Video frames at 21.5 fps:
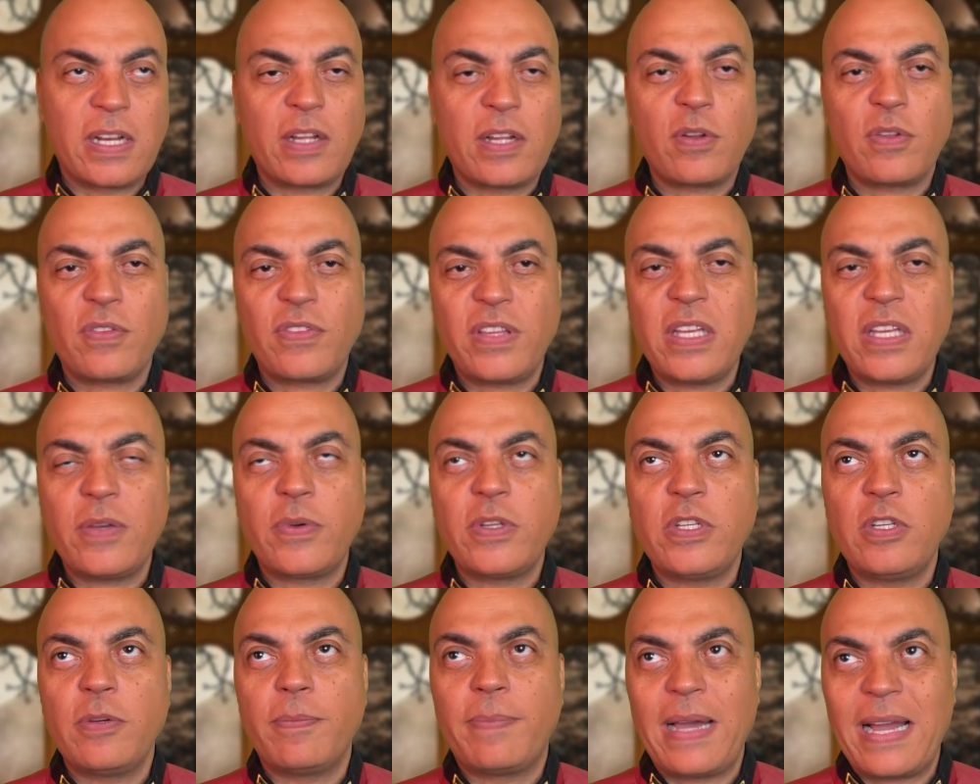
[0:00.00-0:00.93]
And I don't think
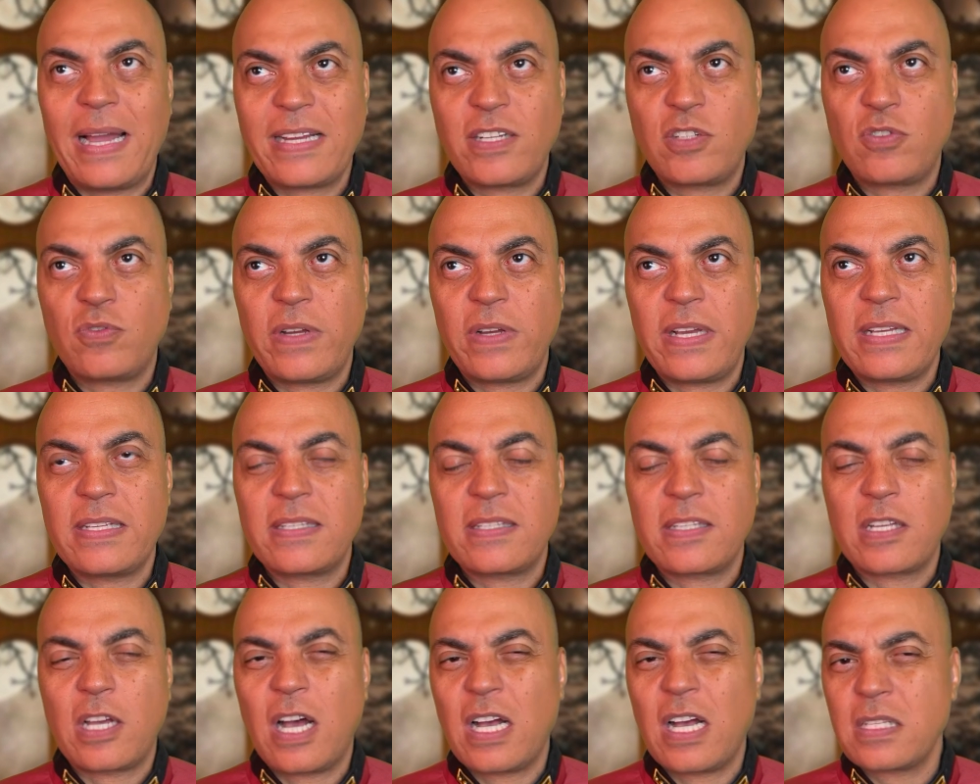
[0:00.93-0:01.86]
when you
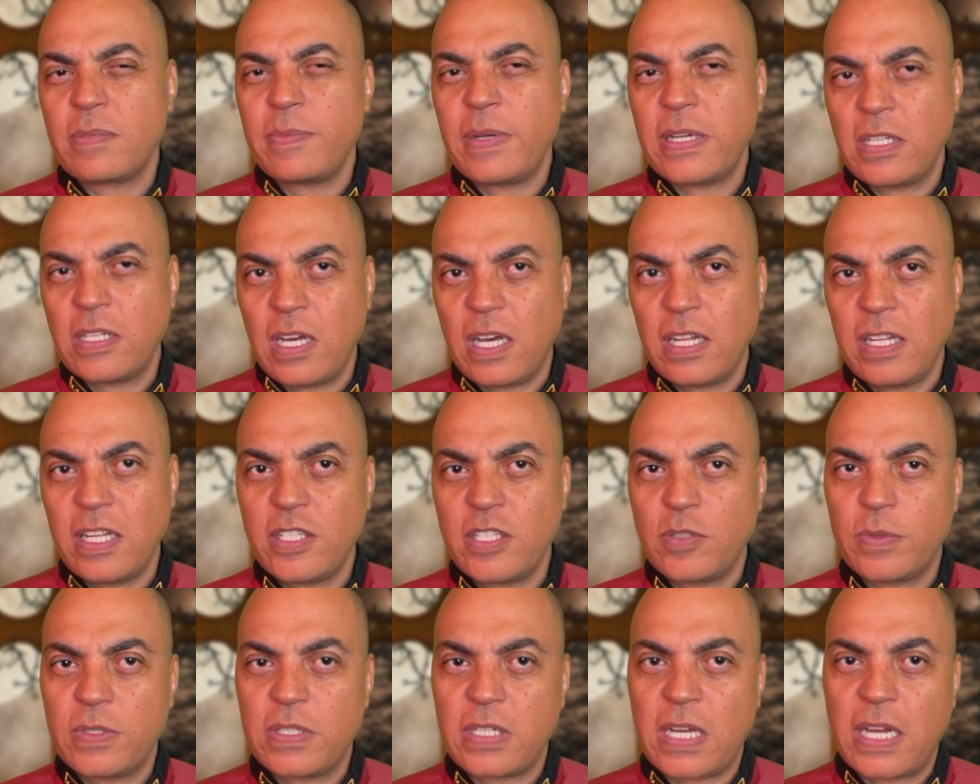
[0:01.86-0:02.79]
backtrace cosmic
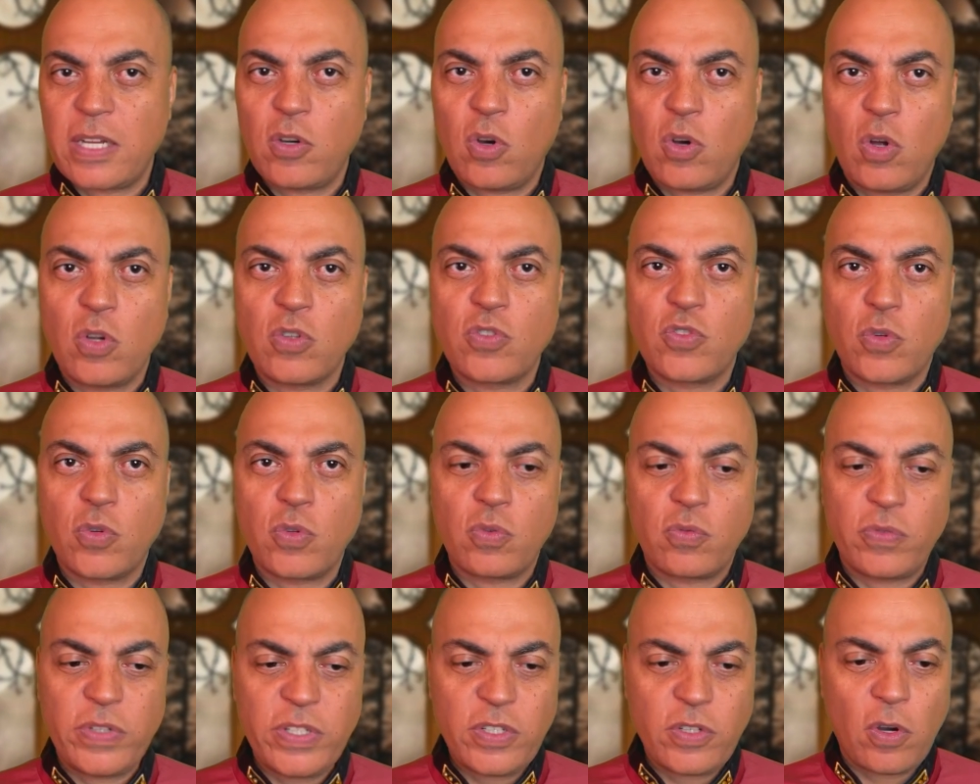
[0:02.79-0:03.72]
knowledge, which I call
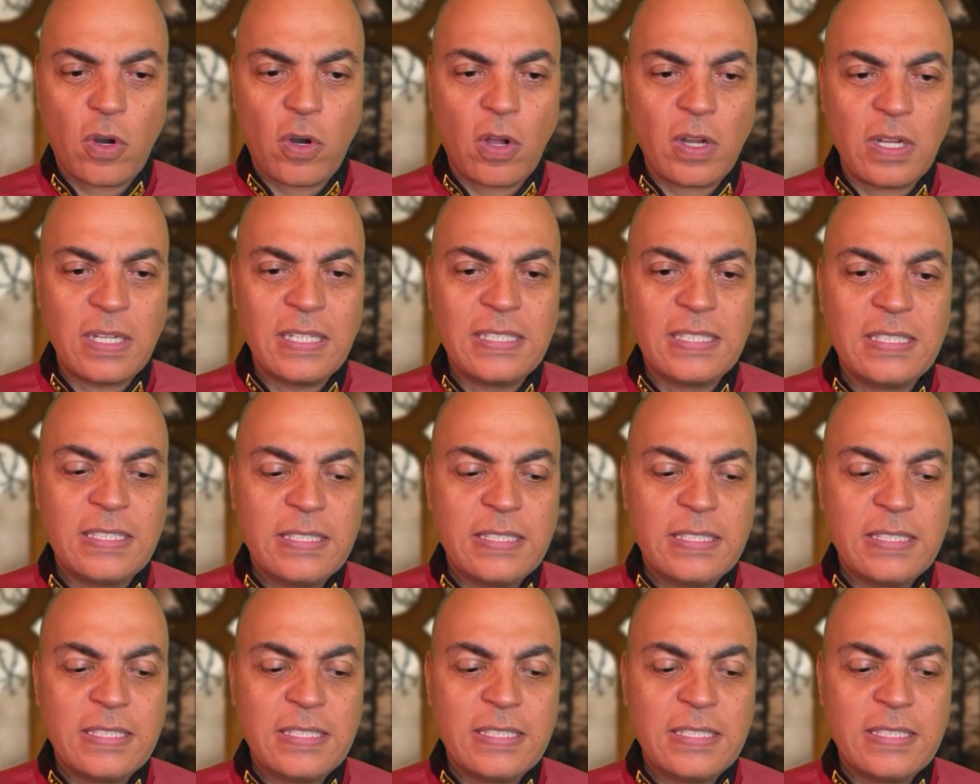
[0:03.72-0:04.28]
total recall,